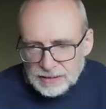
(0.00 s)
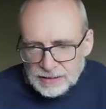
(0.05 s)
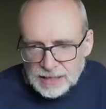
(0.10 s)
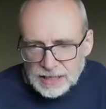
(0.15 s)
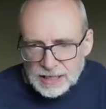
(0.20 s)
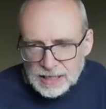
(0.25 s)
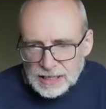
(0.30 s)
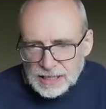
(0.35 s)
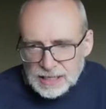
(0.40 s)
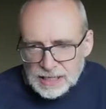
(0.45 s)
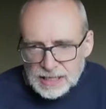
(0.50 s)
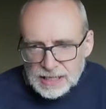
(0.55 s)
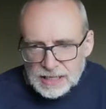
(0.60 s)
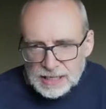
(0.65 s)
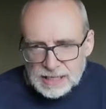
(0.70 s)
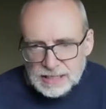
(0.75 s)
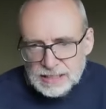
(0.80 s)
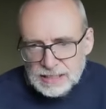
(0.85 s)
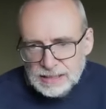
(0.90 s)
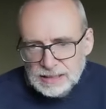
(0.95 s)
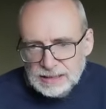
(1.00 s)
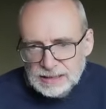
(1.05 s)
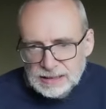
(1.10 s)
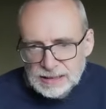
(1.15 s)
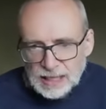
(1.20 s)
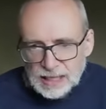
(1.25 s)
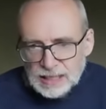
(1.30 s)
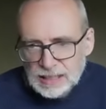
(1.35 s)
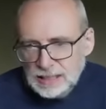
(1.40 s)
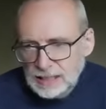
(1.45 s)
the
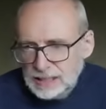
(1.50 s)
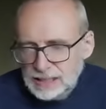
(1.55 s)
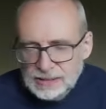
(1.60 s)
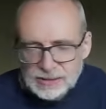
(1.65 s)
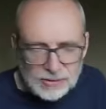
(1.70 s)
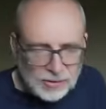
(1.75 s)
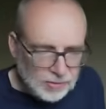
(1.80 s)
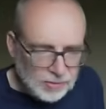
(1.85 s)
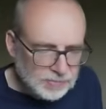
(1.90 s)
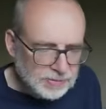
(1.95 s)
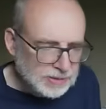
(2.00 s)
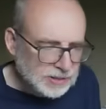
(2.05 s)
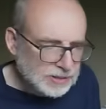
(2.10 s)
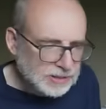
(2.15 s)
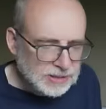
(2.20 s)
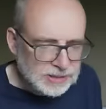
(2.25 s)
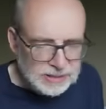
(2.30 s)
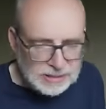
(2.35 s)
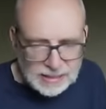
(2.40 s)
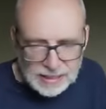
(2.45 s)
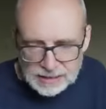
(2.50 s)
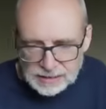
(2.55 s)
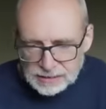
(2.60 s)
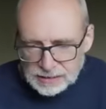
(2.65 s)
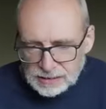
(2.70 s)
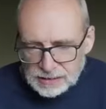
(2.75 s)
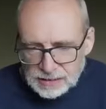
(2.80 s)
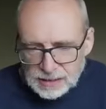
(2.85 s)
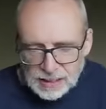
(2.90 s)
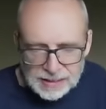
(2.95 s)
sun is opposition
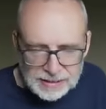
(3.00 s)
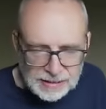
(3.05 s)
Saturn.